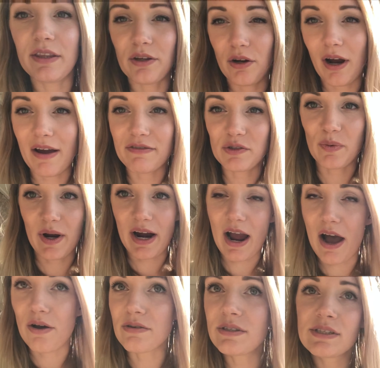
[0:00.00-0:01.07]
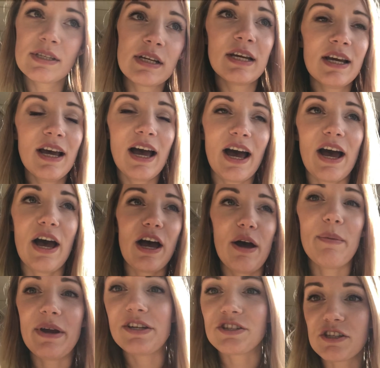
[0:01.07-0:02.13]
the Crafts Warehouse.
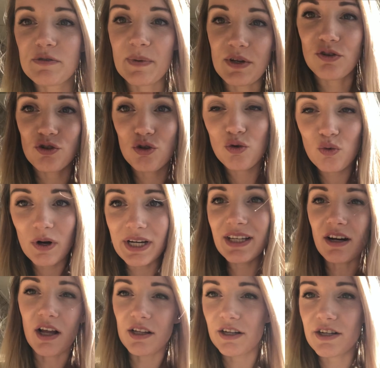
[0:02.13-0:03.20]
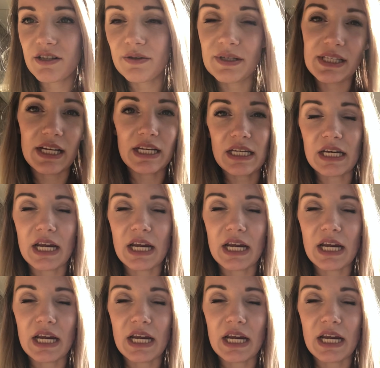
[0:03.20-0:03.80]
I just spent $20. It was like